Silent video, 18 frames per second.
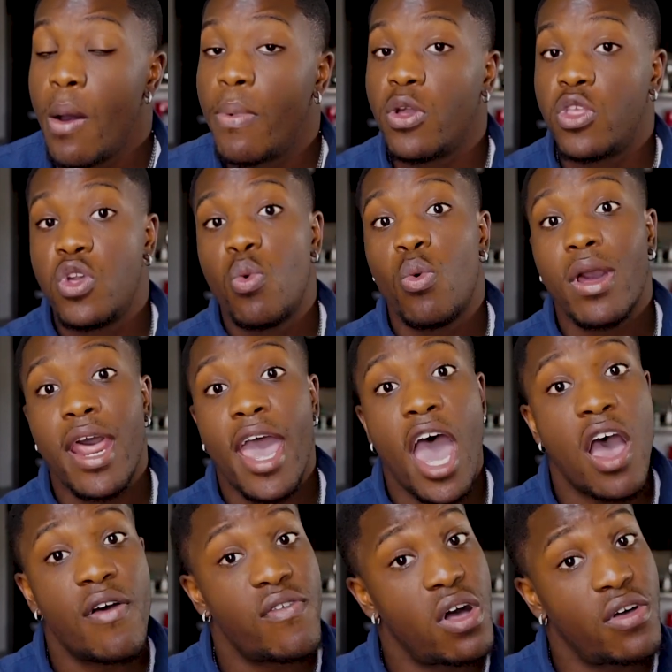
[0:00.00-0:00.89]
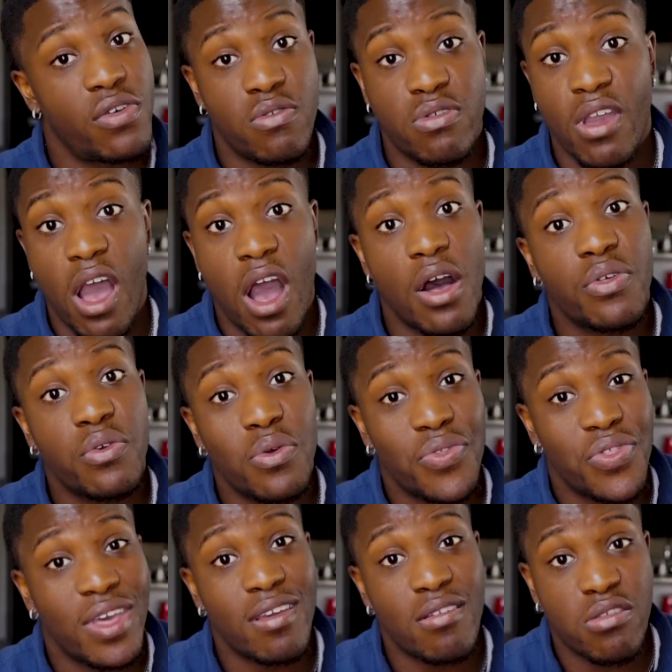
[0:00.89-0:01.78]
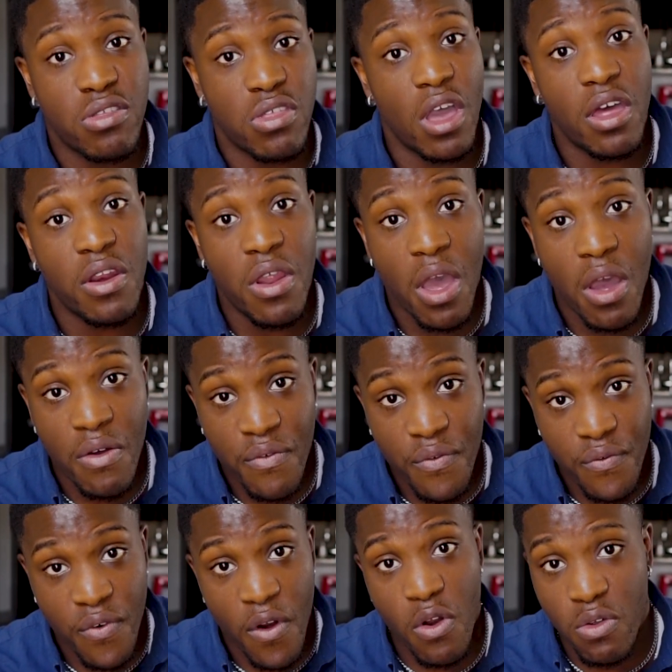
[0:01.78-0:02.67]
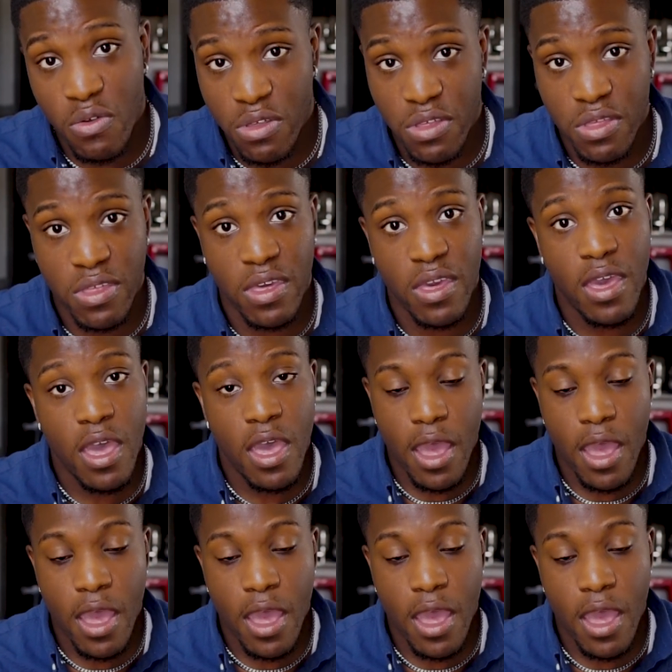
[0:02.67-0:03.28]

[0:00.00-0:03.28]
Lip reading: But you wanna have all those other things done first.